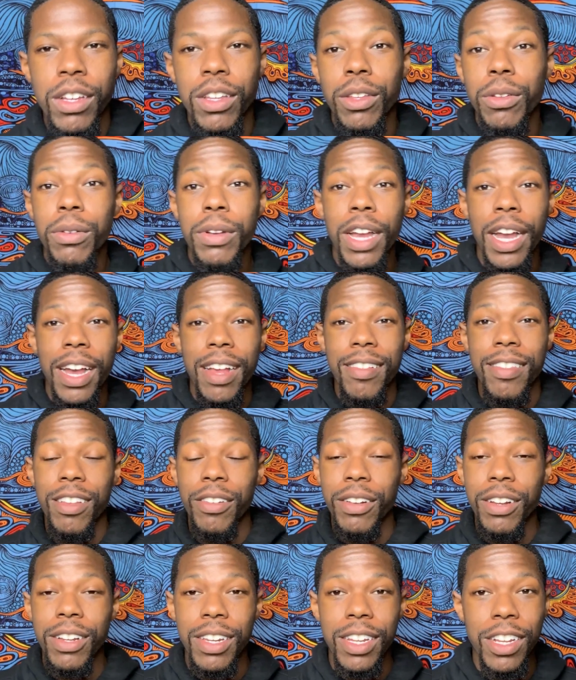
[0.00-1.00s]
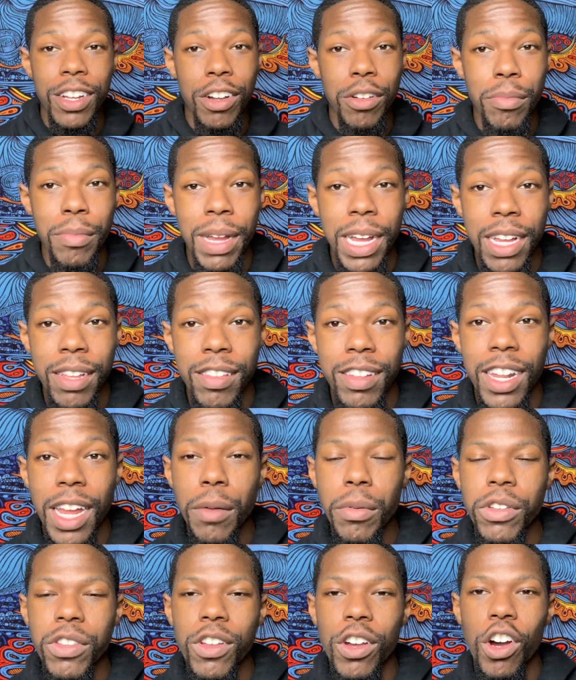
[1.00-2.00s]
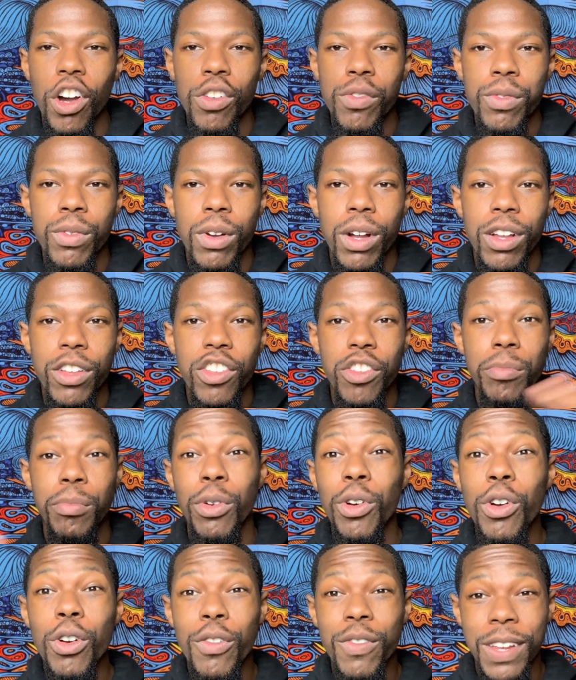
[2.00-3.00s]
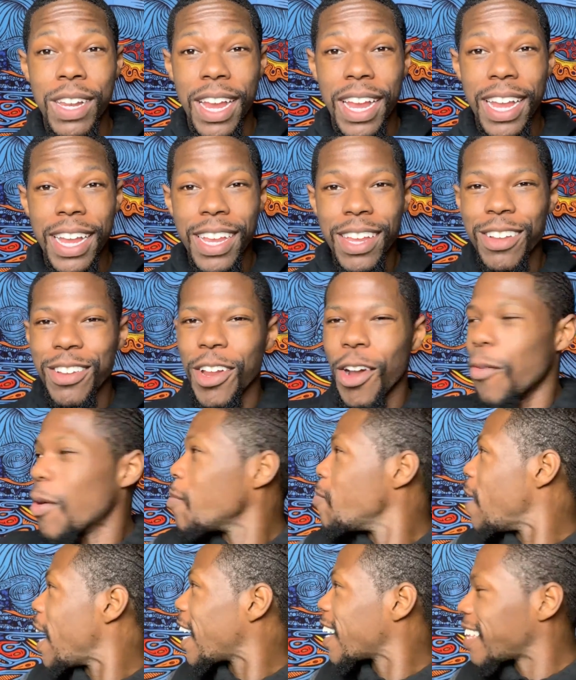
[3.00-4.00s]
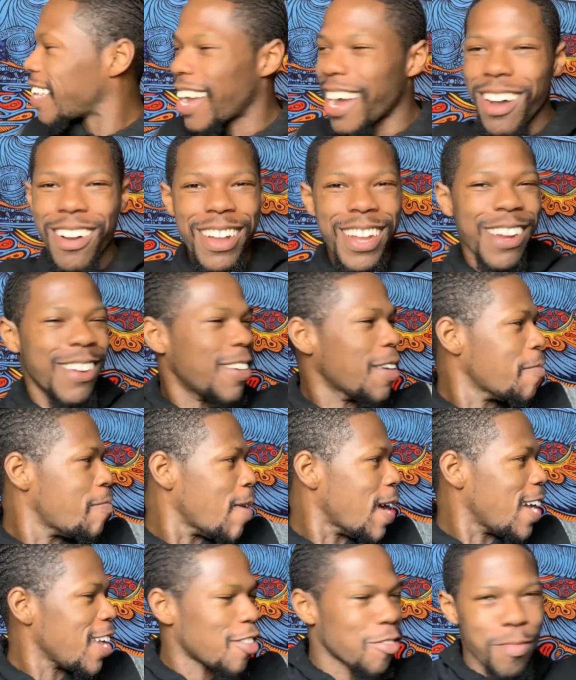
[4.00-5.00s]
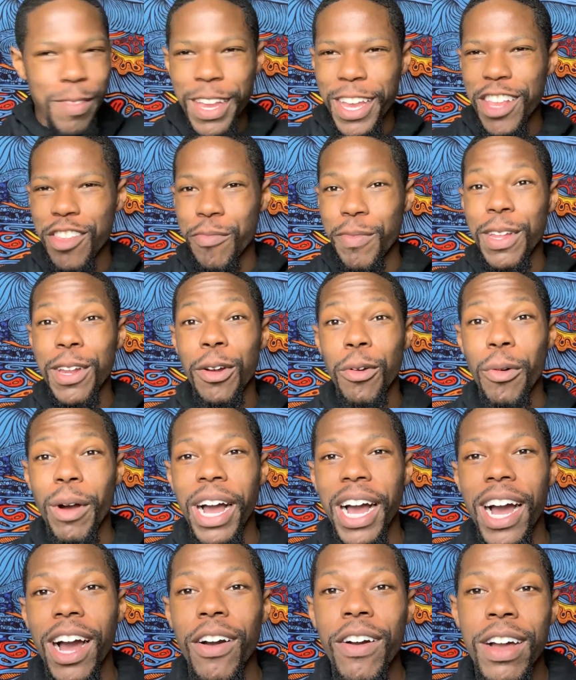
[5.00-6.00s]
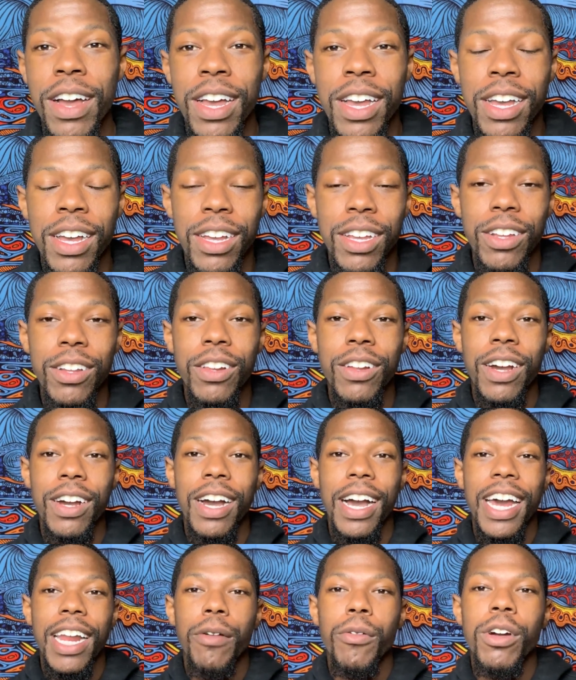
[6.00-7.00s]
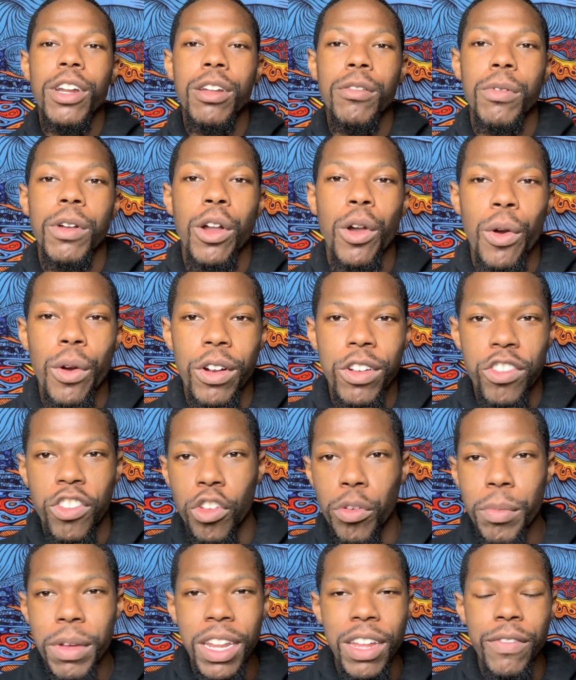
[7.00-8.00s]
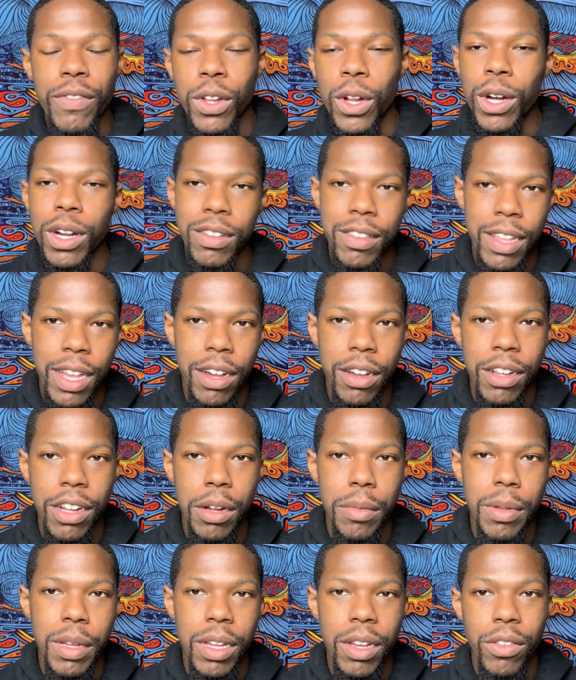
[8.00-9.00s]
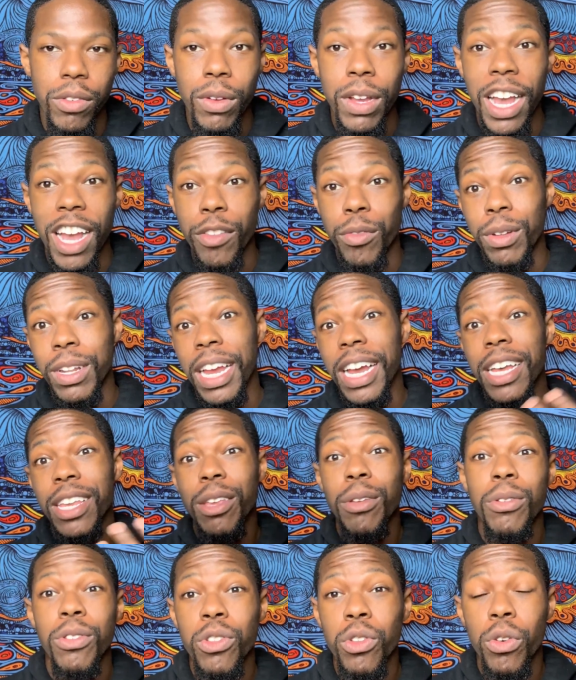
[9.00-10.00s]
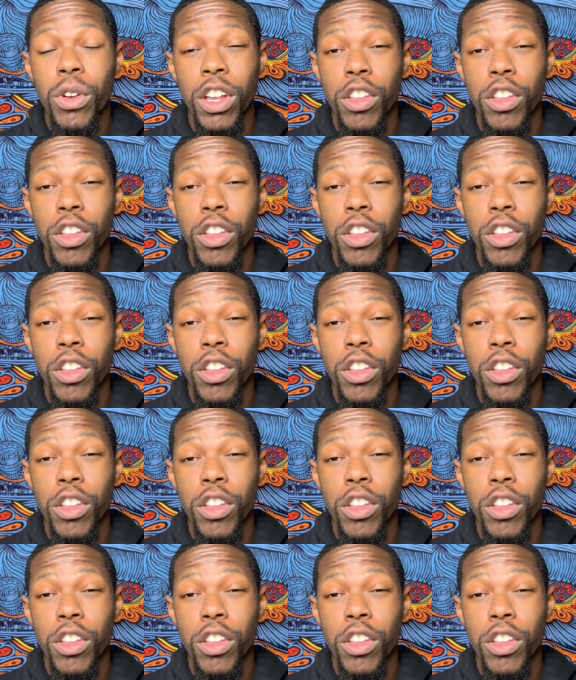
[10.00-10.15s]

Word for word: You guys know the deal, man. Today was an overall smooth day. You know, we back down here in the basement. It's been a while you know, I don't want to record too many vlogs down here because you guys would got used to it.